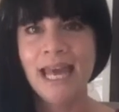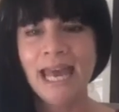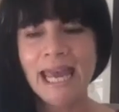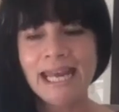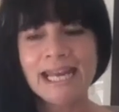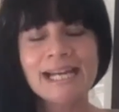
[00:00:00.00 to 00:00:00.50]

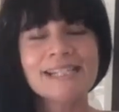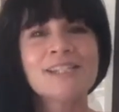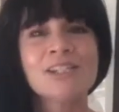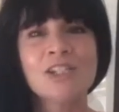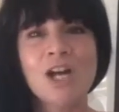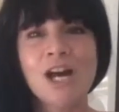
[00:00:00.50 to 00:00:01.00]
and I
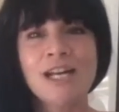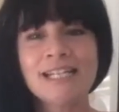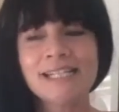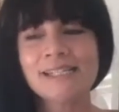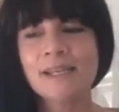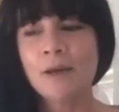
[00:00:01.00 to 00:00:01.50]

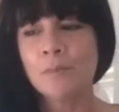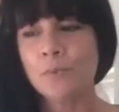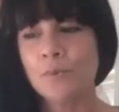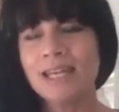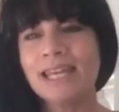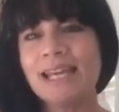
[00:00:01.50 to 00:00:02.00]
started
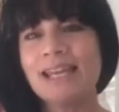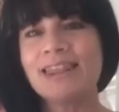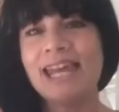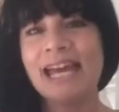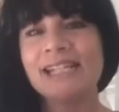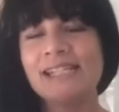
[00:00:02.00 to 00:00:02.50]
bringing
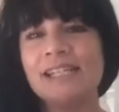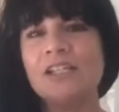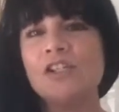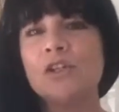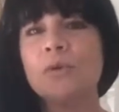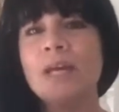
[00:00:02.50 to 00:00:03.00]
that
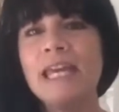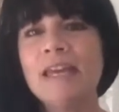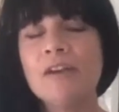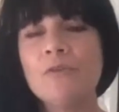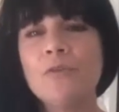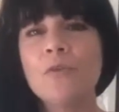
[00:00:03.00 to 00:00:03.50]
into
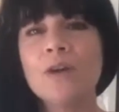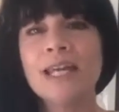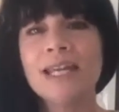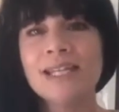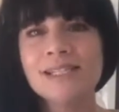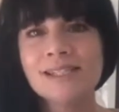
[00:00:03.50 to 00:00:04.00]

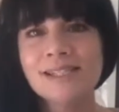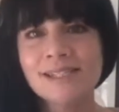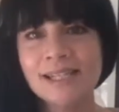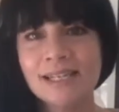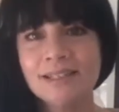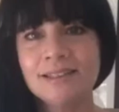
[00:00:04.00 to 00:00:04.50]
every
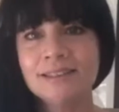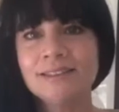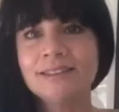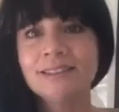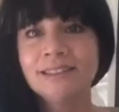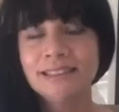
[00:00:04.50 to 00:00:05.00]

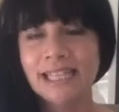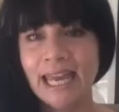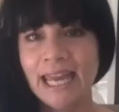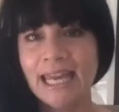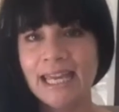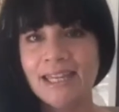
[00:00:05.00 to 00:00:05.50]
single
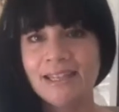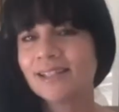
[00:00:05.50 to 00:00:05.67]
day,